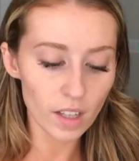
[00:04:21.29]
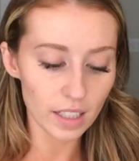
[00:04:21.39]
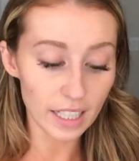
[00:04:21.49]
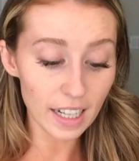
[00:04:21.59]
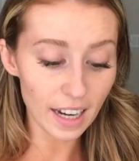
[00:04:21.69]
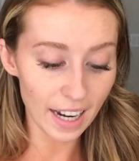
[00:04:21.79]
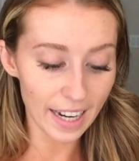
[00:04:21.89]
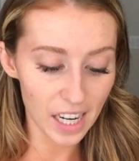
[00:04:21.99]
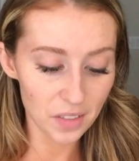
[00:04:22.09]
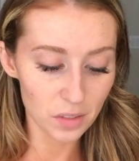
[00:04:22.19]
Yeah, I
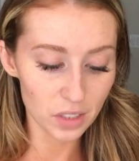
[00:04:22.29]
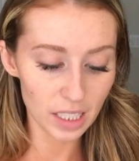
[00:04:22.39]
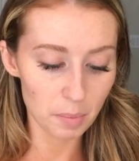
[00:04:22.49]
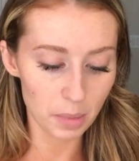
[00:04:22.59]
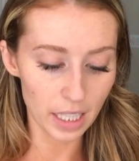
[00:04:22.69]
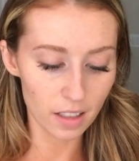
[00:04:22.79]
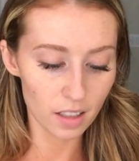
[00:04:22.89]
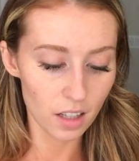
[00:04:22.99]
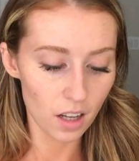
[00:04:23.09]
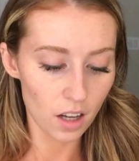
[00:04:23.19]
haven't really
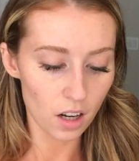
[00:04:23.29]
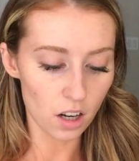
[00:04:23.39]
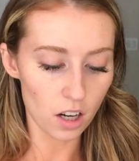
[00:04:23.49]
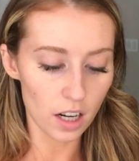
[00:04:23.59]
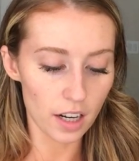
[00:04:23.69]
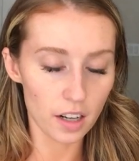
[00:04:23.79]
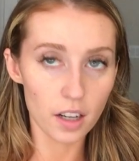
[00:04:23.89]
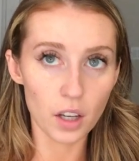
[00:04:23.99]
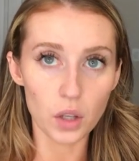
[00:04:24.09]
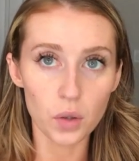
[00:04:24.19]
been on
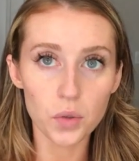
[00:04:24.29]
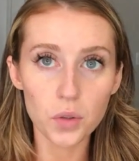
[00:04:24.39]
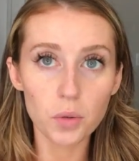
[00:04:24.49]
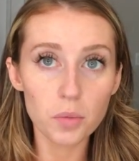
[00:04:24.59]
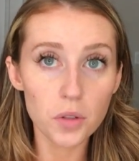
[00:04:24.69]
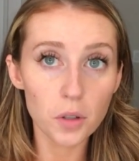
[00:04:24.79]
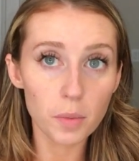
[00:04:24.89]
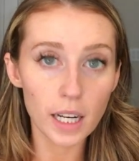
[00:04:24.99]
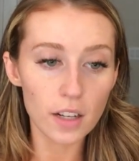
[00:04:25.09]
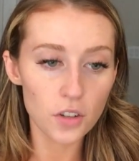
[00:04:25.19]
YouTube too
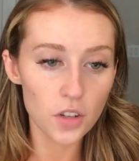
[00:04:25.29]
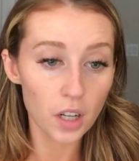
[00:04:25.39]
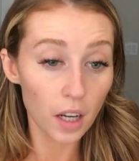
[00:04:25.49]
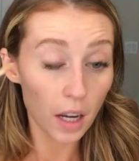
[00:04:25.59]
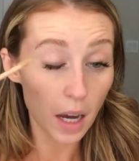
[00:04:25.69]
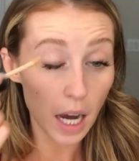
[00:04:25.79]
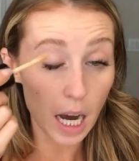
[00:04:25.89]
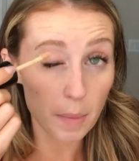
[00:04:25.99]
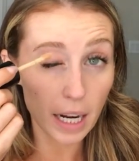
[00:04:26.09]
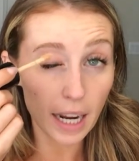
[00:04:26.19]
much,
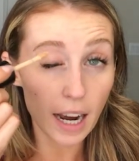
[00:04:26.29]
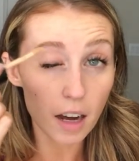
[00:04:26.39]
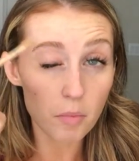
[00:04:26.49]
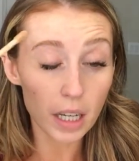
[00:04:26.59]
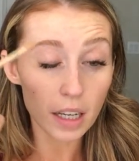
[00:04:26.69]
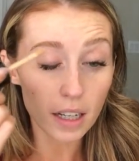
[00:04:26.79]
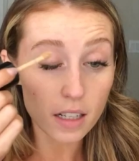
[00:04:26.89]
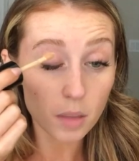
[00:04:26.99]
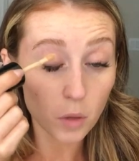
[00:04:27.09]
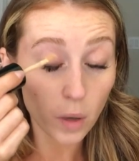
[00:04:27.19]
um, and I have been getting
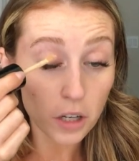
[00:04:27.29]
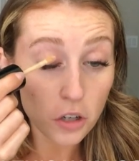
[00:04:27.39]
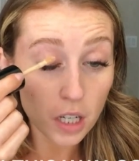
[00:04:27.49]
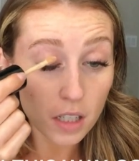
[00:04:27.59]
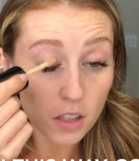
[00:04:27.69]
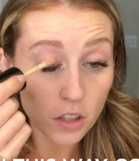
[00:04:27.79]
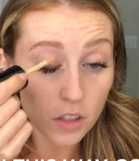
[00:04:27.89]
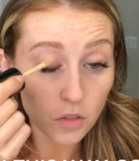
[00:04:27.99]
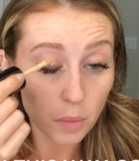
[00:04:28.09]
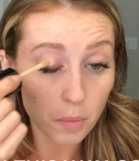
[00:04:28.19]
some questions
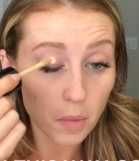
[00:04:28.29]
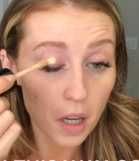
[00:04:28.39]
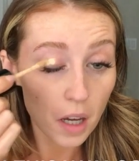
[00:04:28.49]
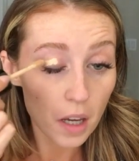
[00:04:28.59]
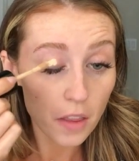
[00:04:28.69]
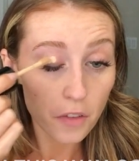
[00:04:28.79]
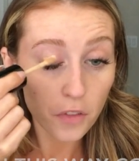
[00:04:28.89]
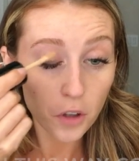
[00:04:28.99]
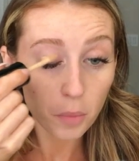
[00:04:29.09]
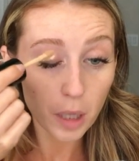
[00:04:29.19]
just from the
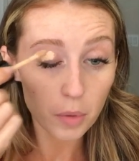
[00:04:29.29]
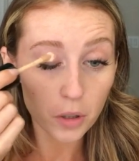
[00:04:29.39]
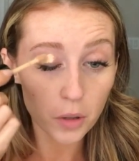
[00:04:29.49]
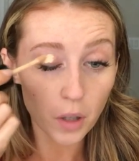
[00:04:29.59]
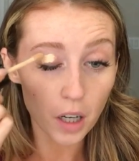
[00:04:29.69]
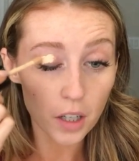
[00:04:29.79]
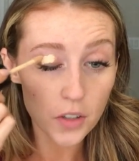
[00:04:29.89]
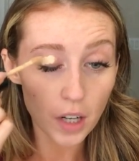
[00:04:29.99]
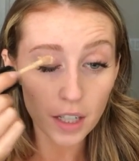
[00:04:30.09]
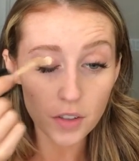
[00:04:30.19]
few people who are
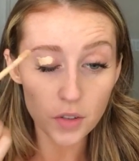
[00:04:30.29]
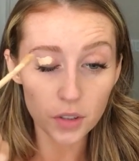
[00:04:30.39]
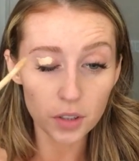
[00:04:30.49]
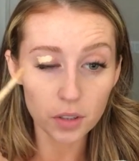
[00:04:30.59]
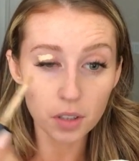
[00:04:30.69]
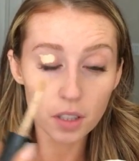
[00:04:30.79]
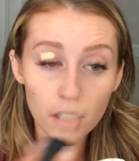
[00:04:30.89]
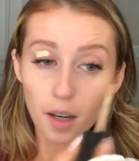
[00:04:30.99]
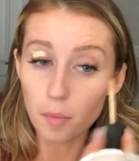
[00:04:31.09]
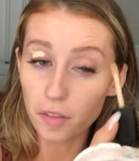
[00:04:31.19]
tried and true
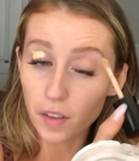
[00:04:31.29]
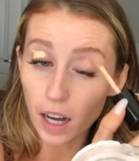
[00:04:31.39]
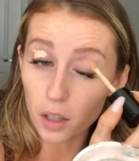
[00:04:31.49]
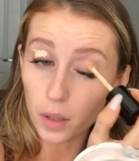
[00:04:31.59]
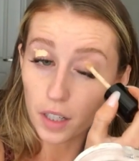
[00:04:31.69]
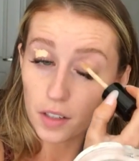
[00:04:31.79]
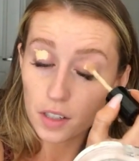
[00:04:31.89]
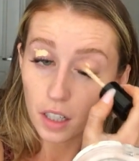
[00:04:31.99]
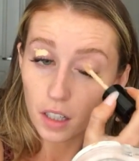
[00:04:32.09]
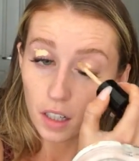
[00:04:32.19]
um, followers,